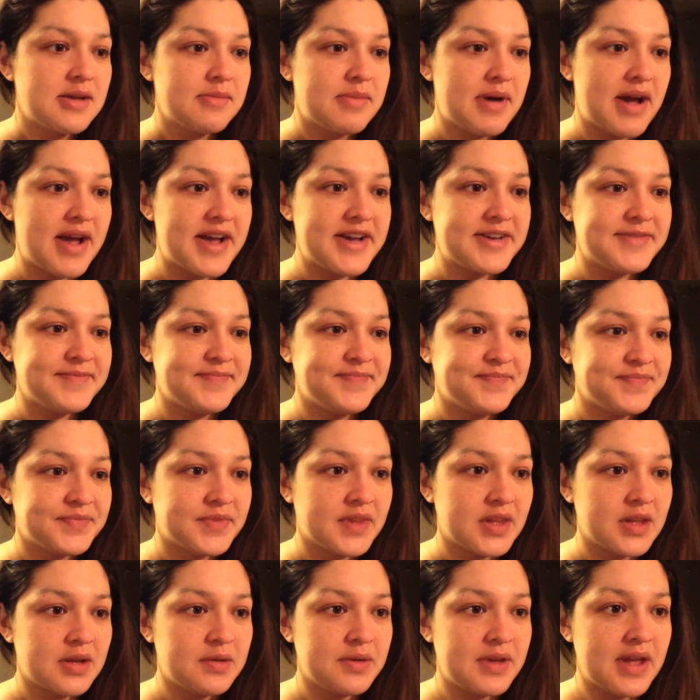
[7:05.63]
But
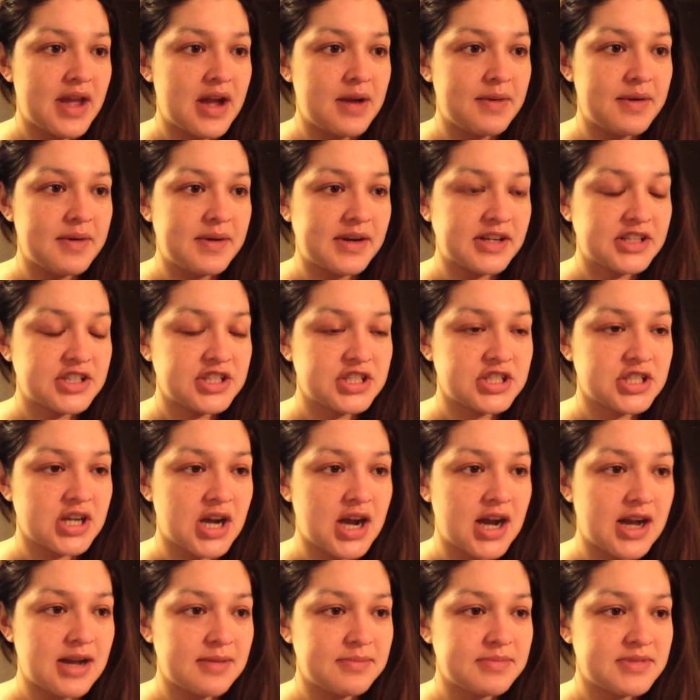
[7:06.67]
yeah, we watched
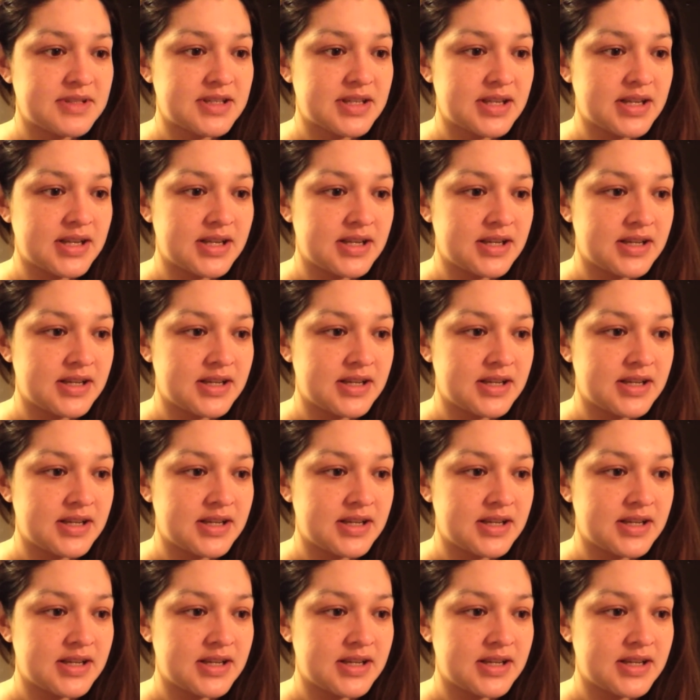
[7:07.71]
Chopped.